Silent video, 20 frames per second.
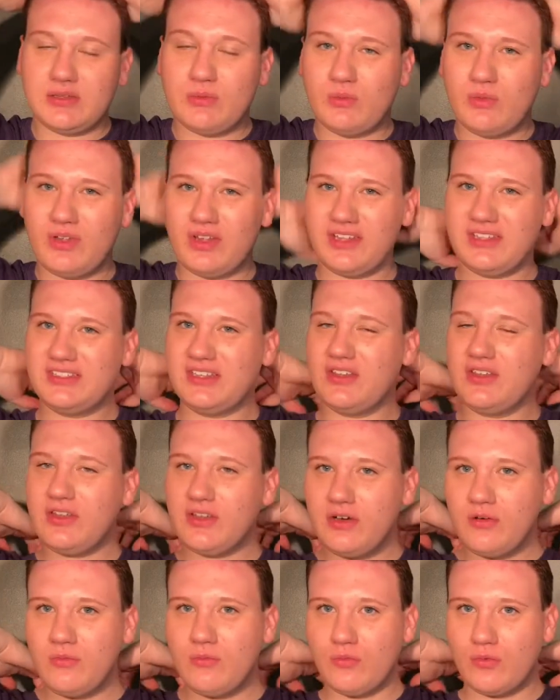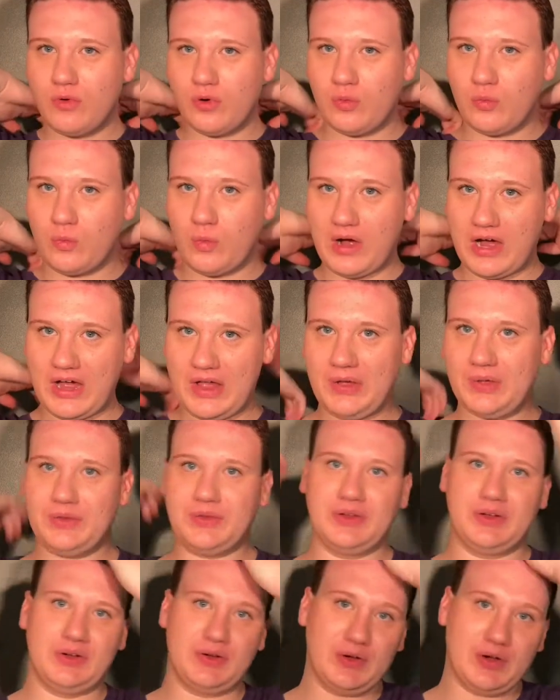well, it's a little more
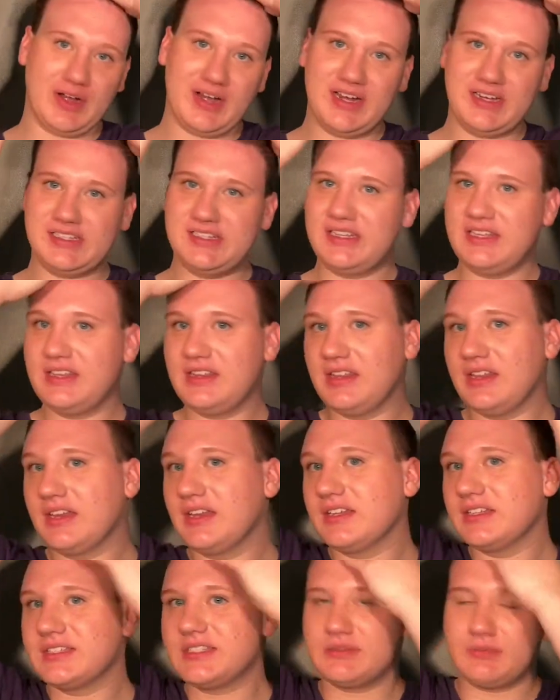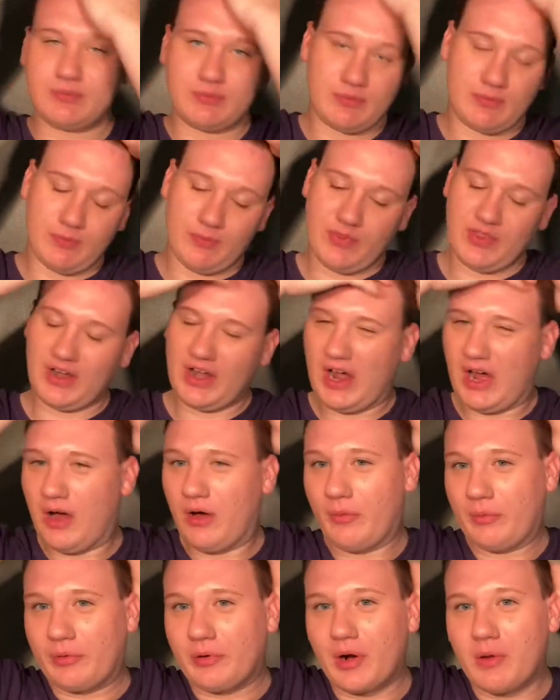wild and crazy than
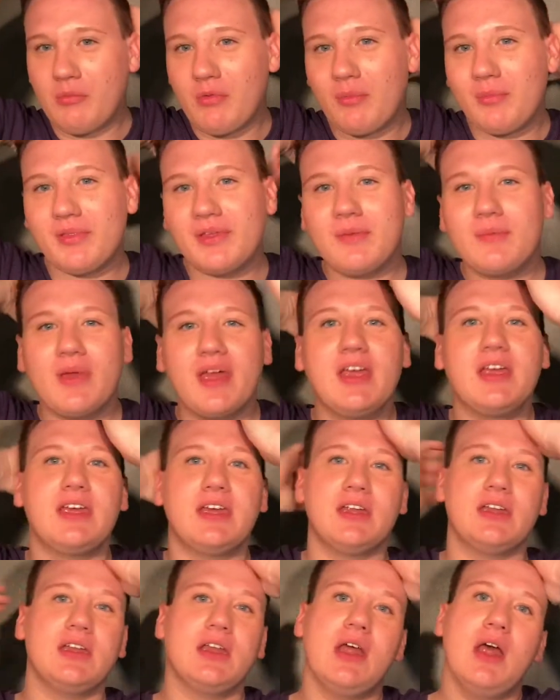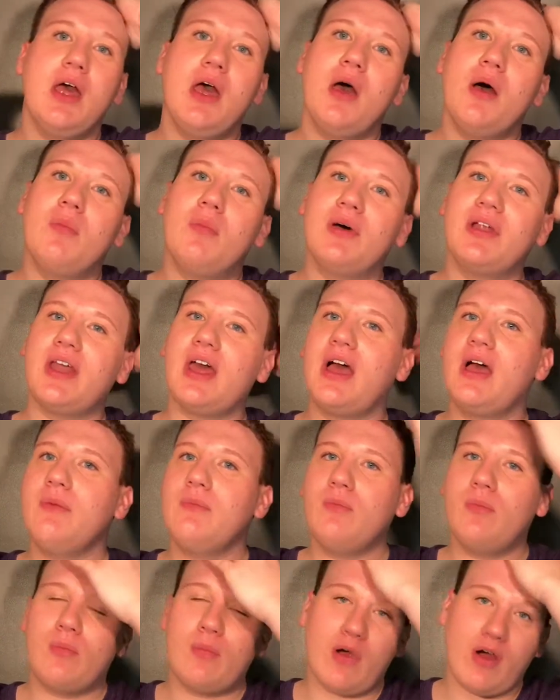I'll probably make it. But
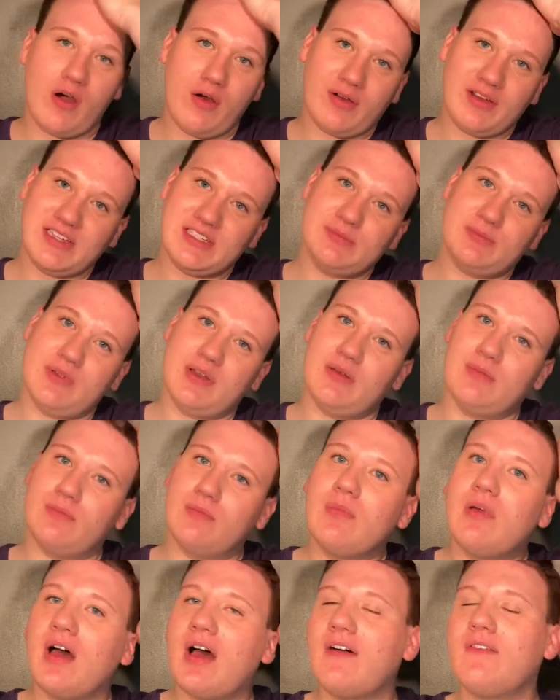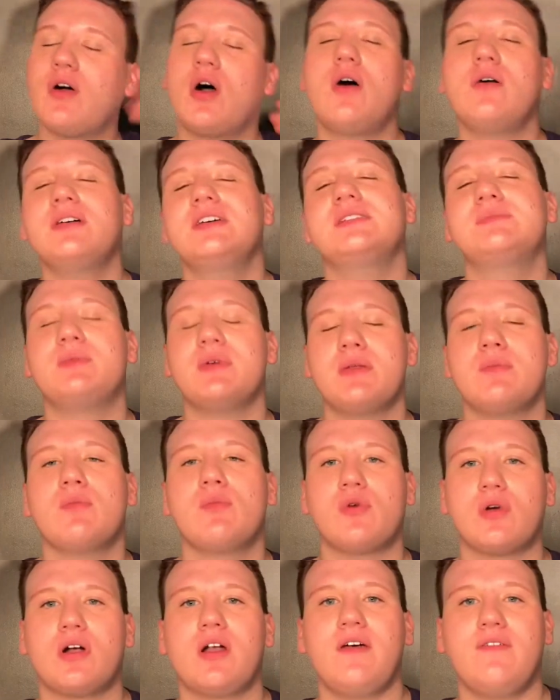I've always been
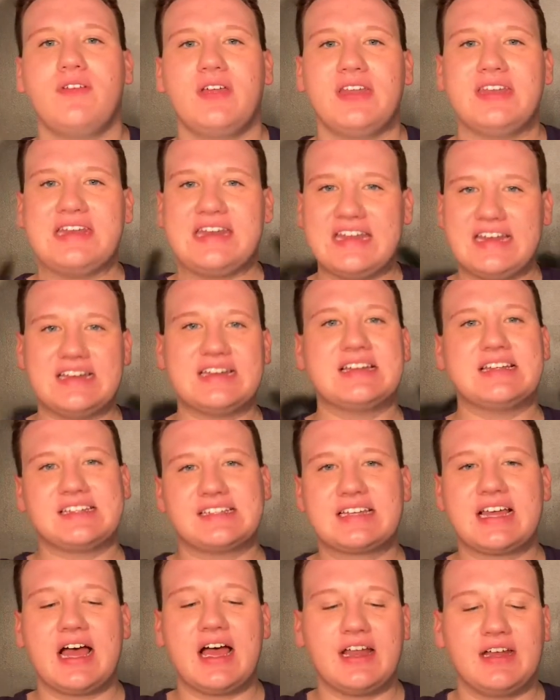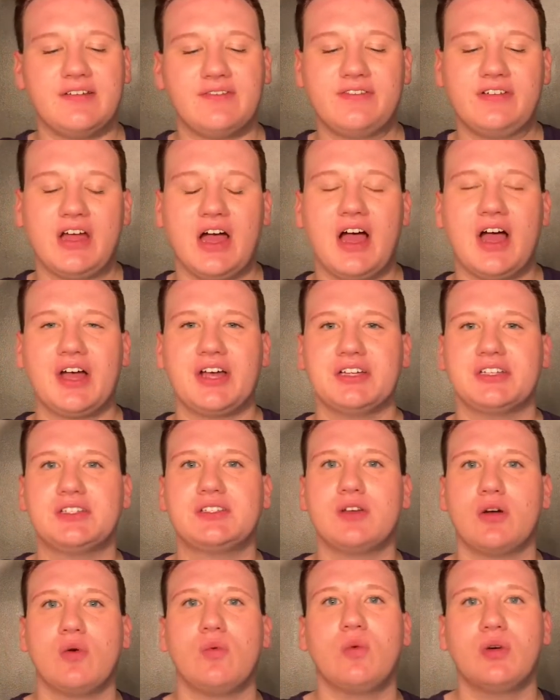more of a neatness kind of guy,
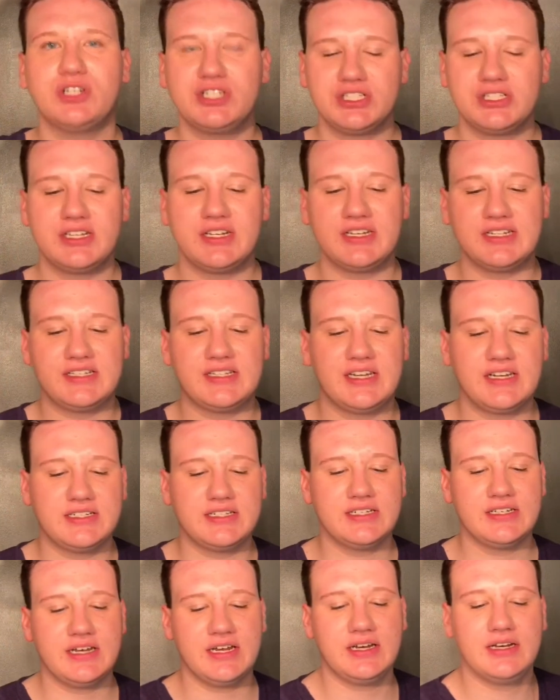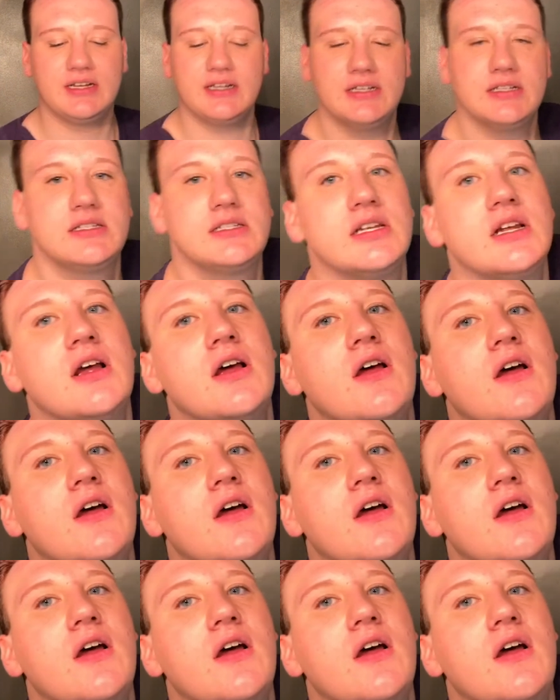so we're just gonna stick to neatness.